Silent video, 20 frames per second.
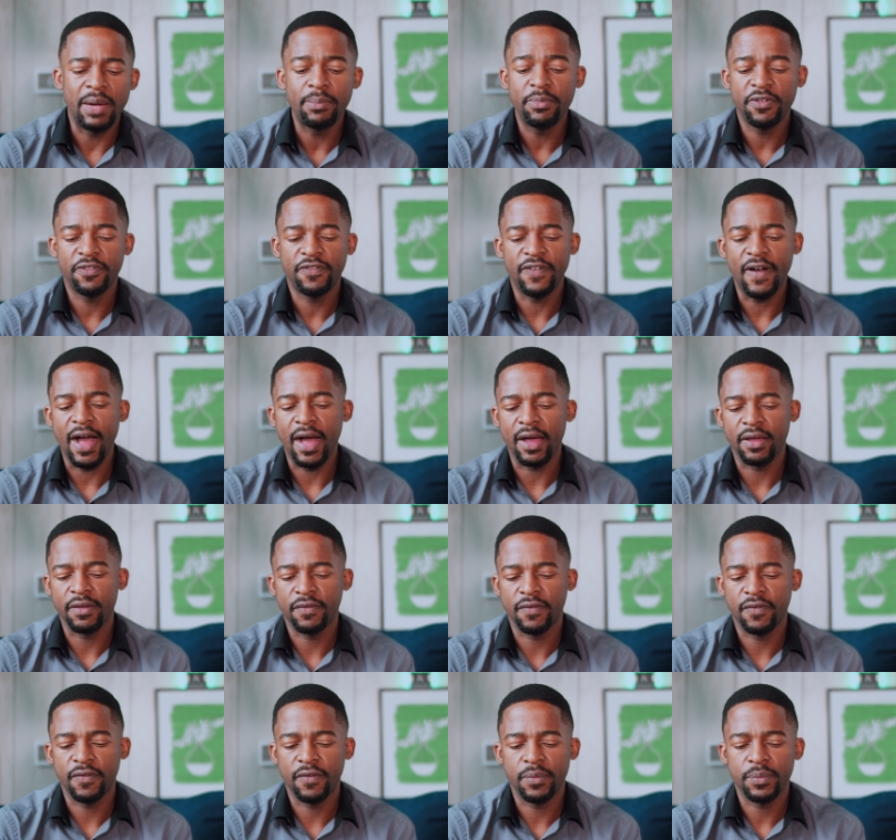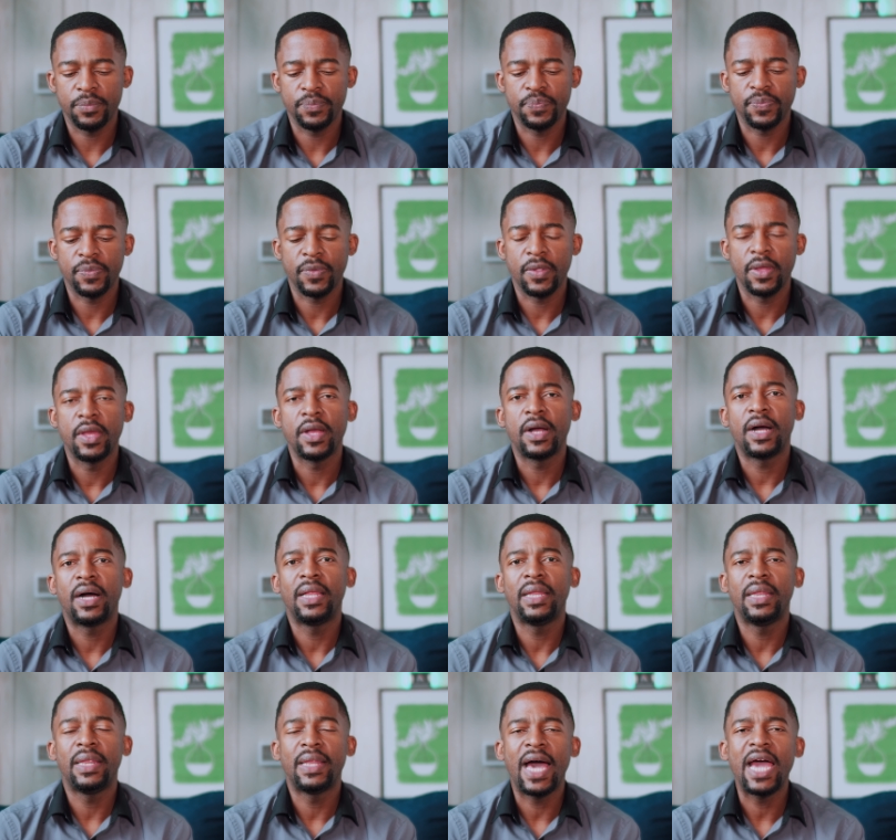Number five,
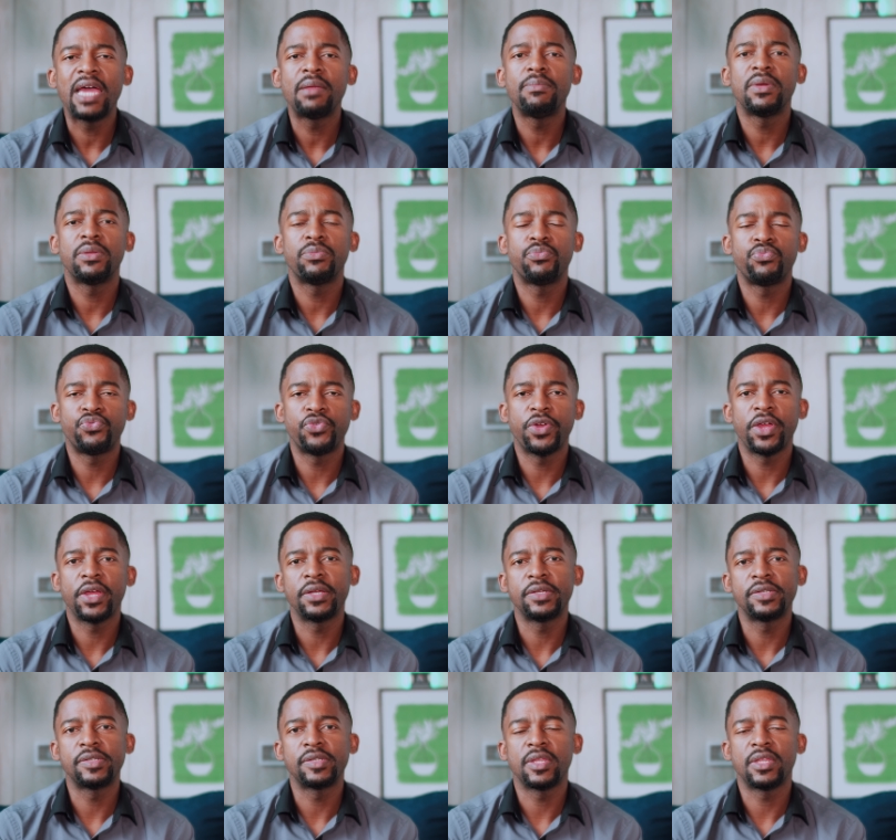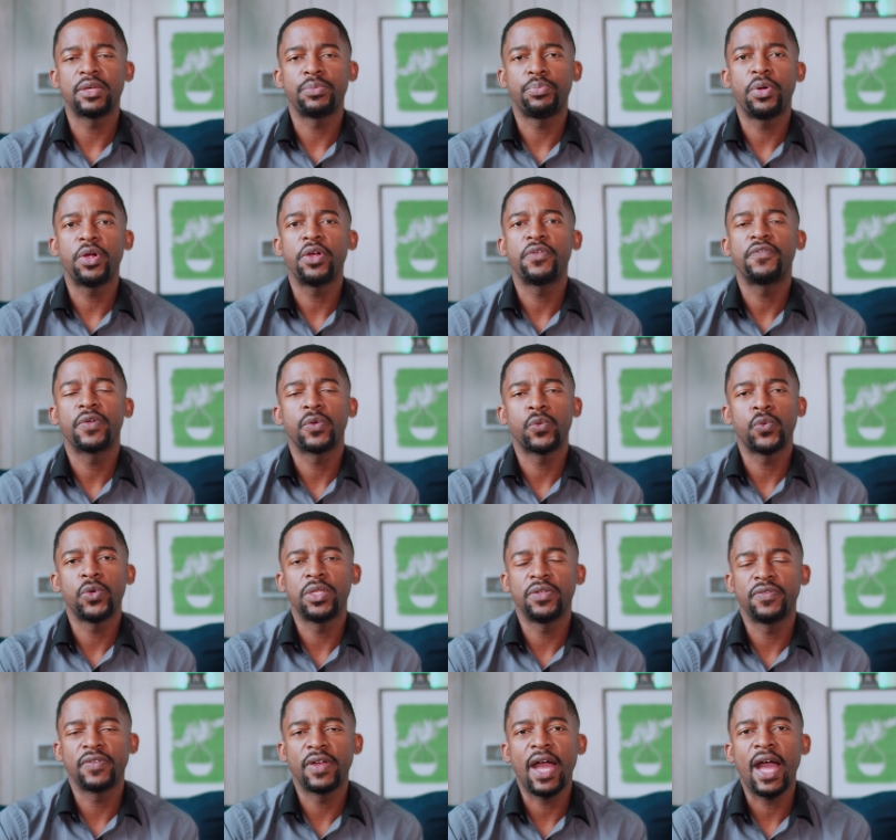alignment brings the
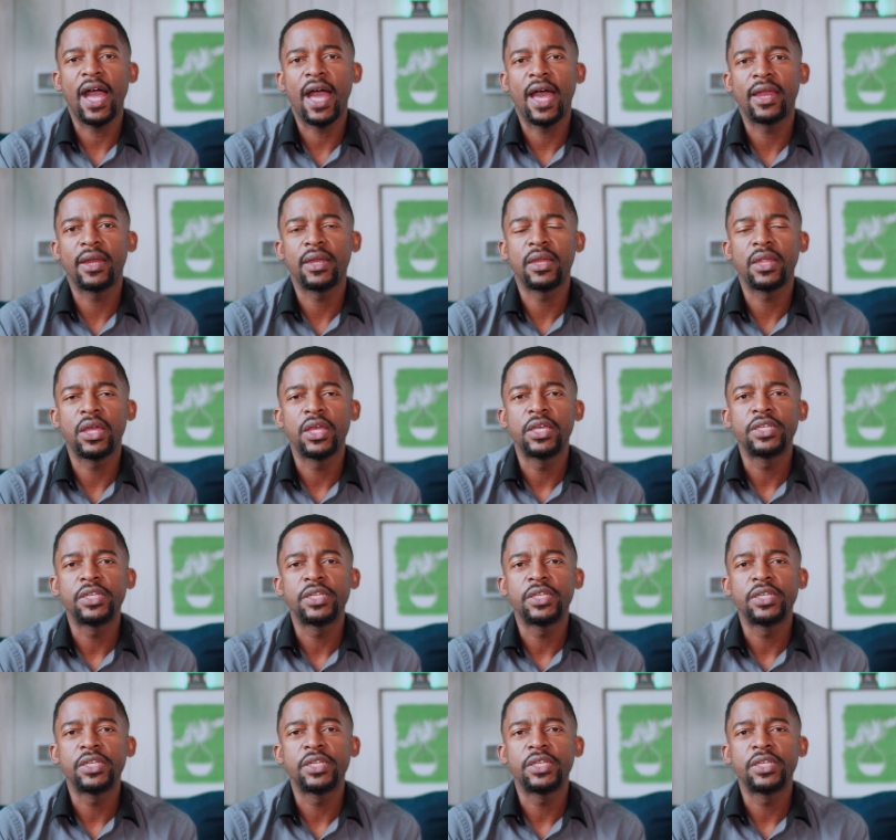perfect will of God.